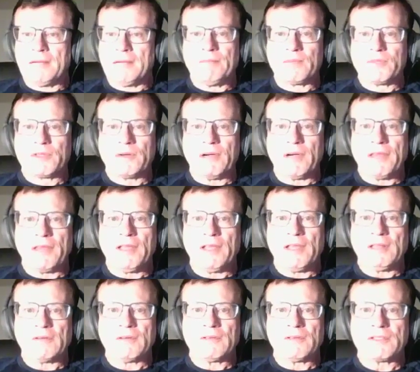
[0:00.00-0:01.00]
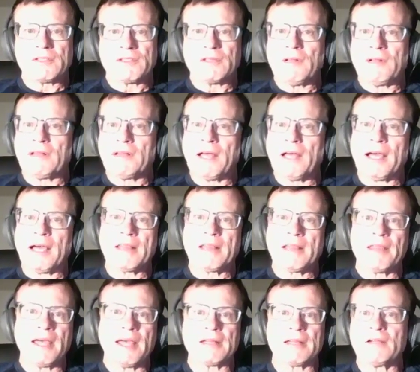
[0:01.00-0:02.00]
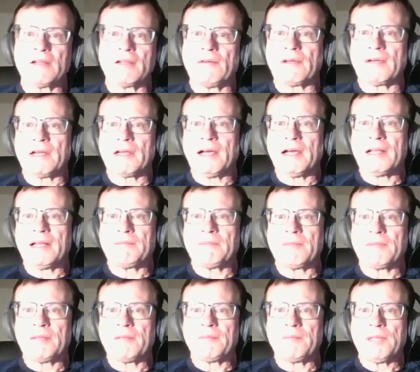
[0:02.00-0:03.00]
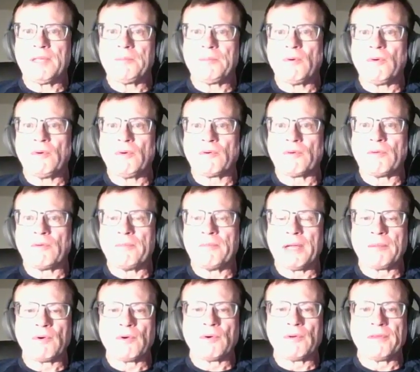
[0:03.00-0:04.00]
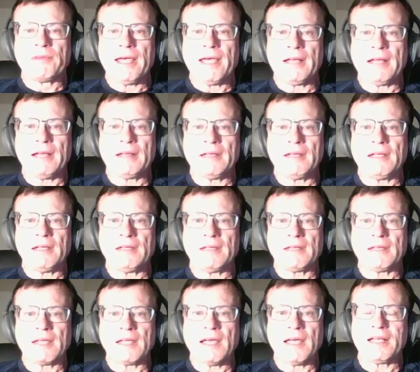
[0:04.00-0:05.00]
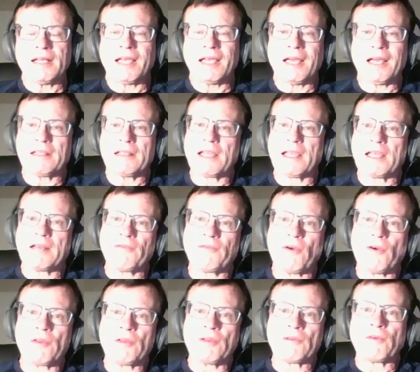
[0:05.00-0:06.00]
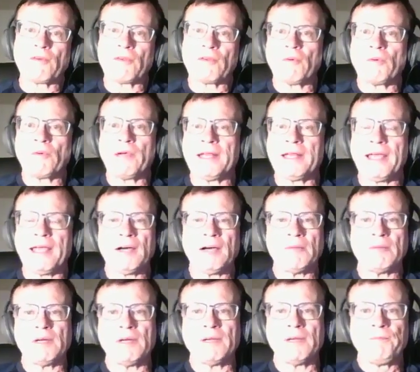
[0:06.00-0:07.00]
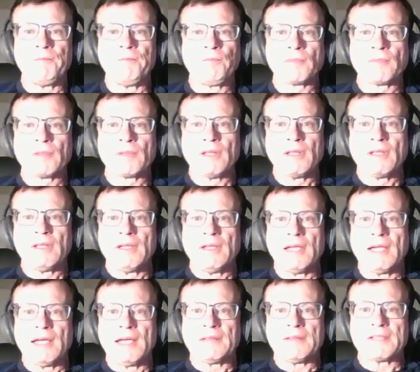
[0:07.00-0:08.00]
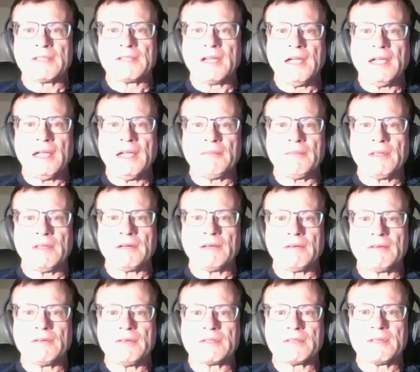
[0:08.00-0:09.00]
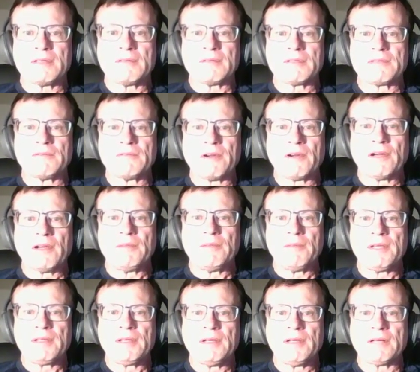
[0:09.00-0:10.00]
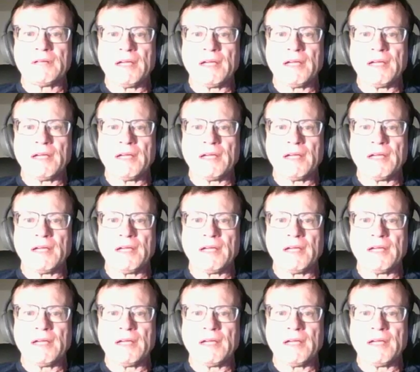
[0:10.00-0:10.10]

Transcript: So I think there's still a lot of that going on, and people remembered that, and it kind of got farther and further away now. But at the time, it was a very big deal.